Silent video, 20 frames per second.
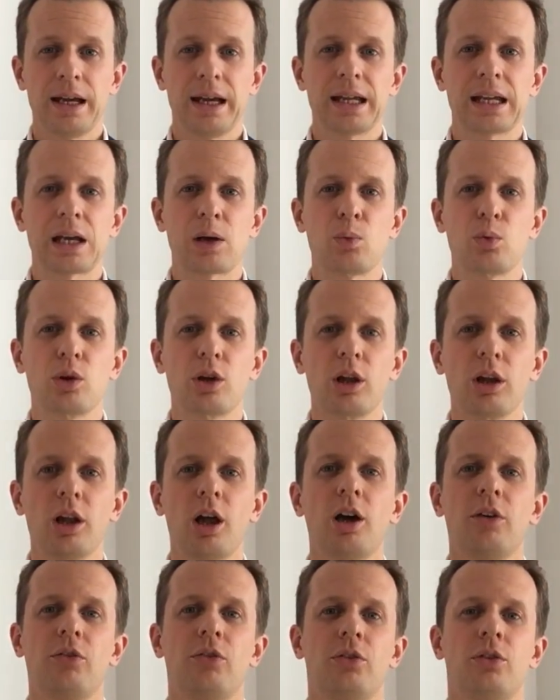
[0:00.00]
And I would
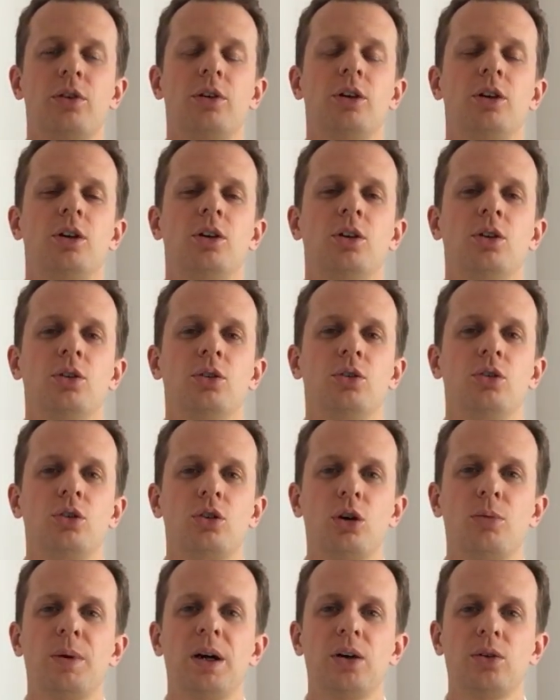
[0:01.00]
love to
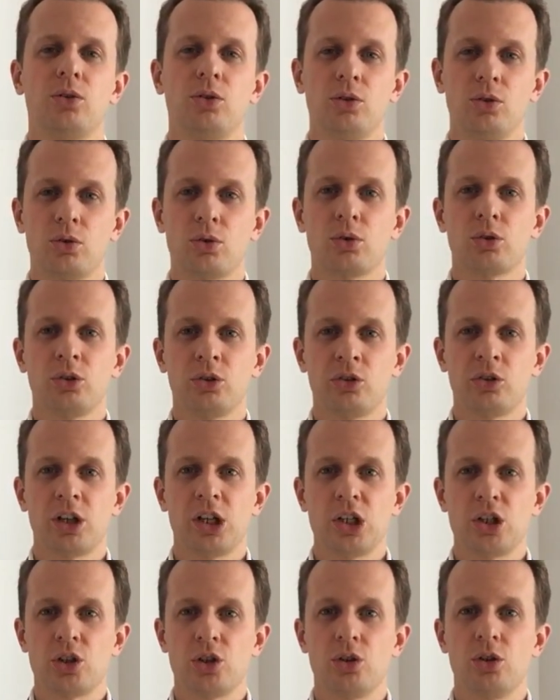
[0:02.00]
come out to your
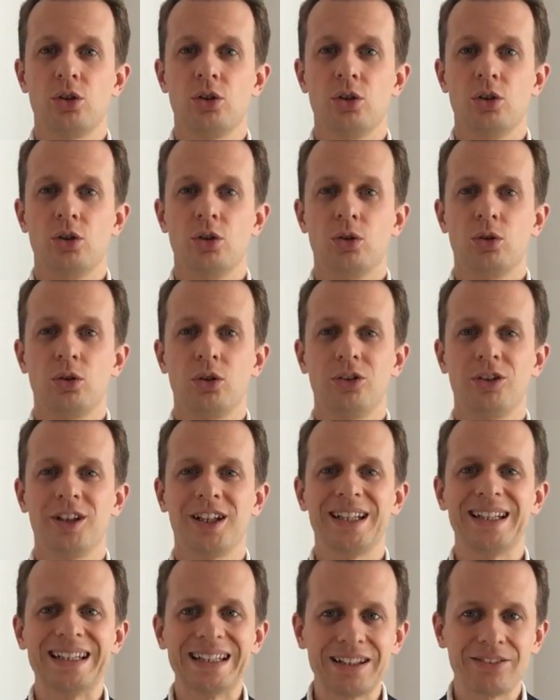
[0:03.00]
organization to
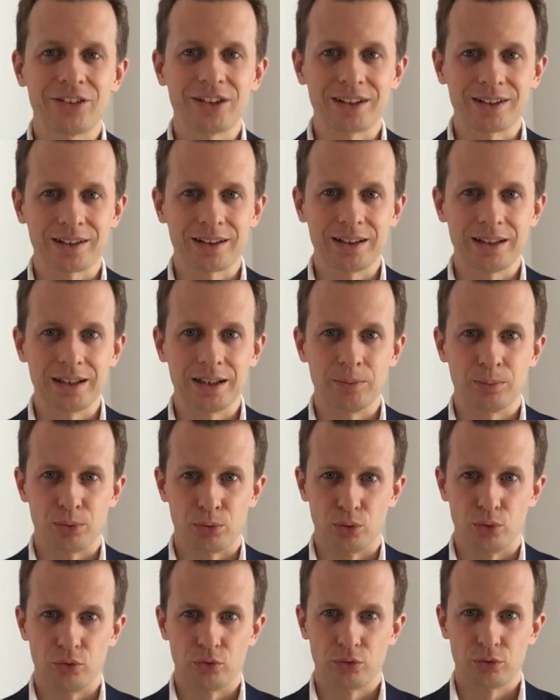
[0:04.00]
significantly
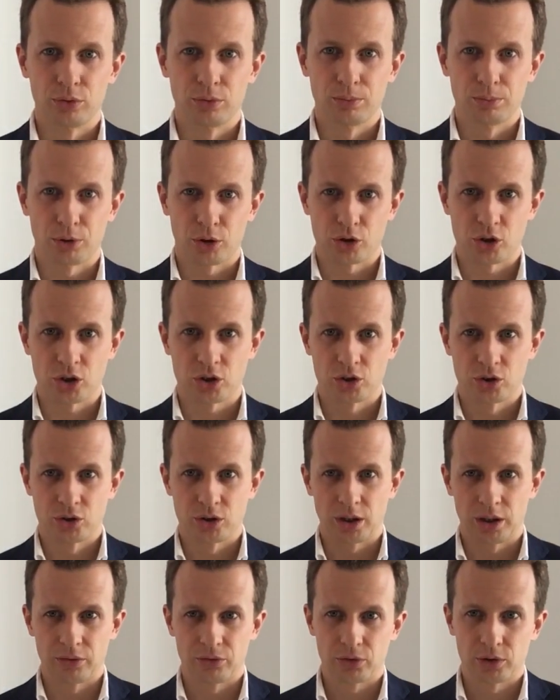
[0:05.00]
improve project
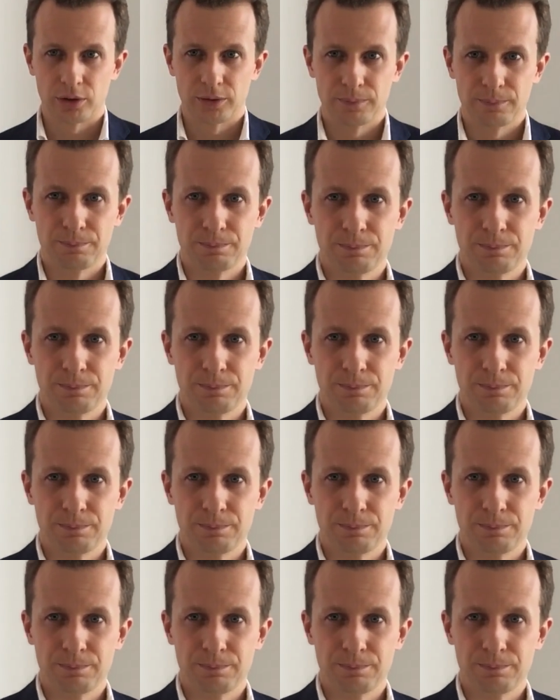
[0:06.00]
delivery.